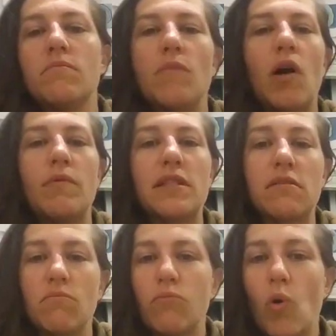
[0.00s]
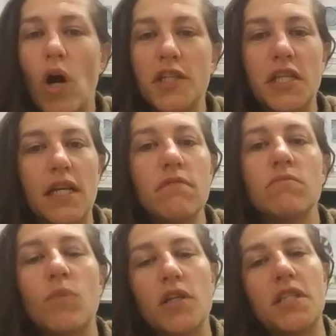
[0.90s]
Always washing
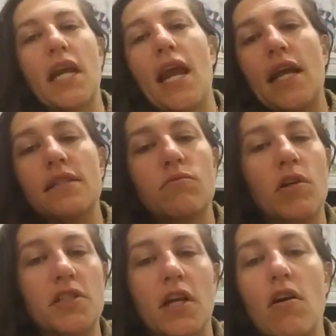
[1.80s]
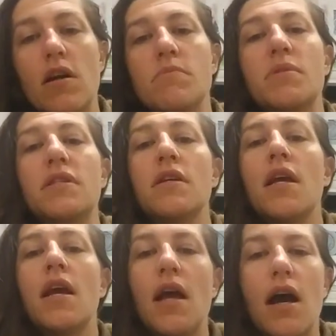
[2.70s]
hands, washing arms,
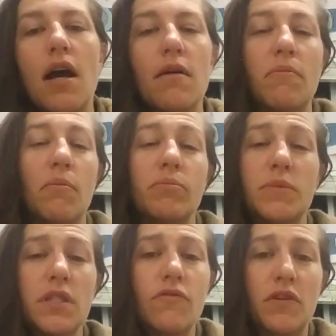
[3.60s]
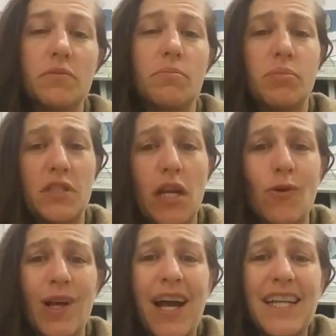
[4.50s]
just for
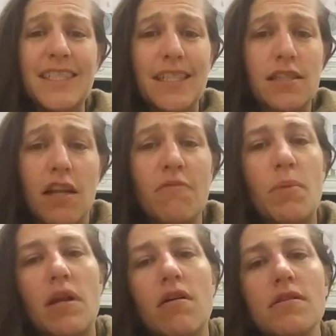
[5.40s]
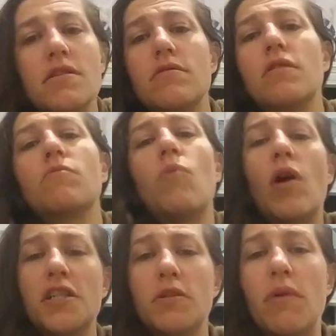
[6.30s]
general hygiene stuff, but also to
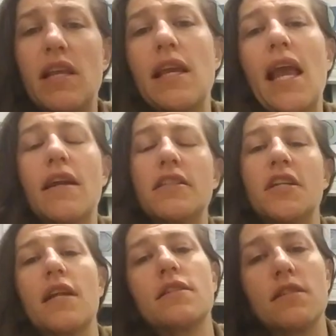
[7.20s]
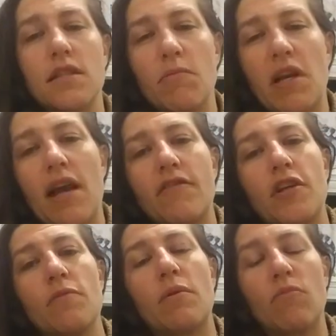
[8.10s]
wash away the energetics of someone after
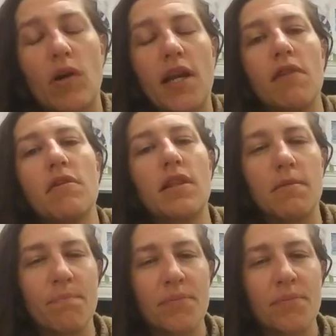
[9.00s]
you've been working with them.